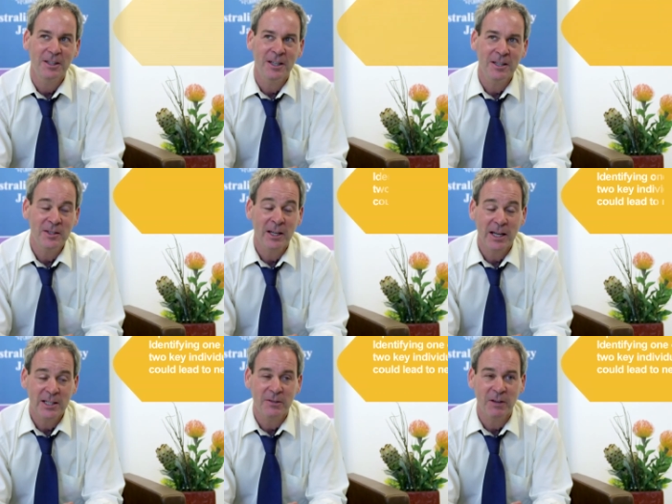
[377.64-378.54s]
It is a
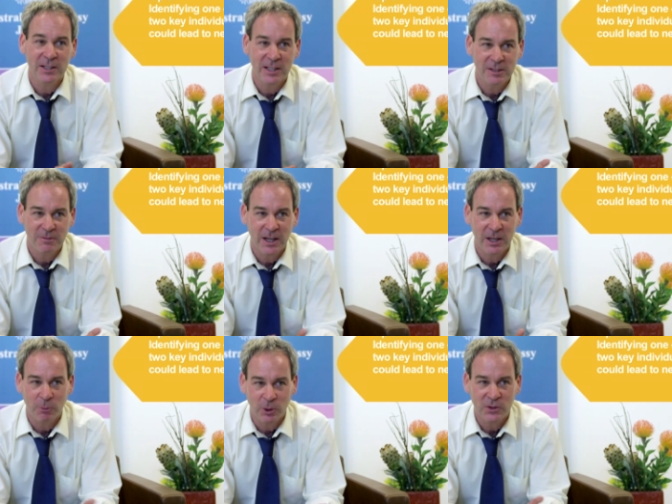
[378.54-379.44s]
case of
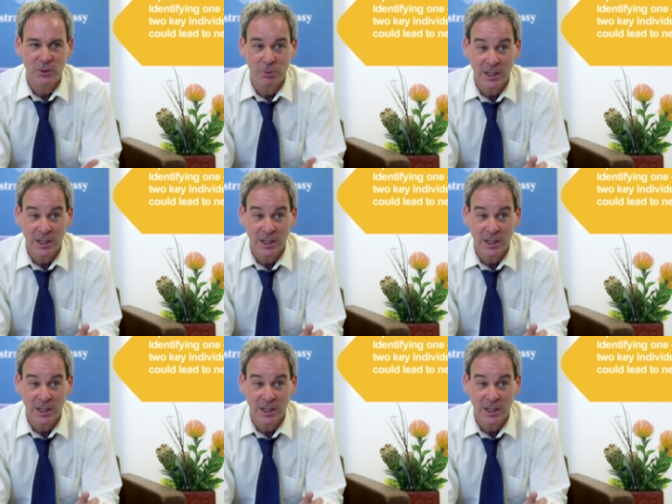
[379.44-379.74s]
identifying one or two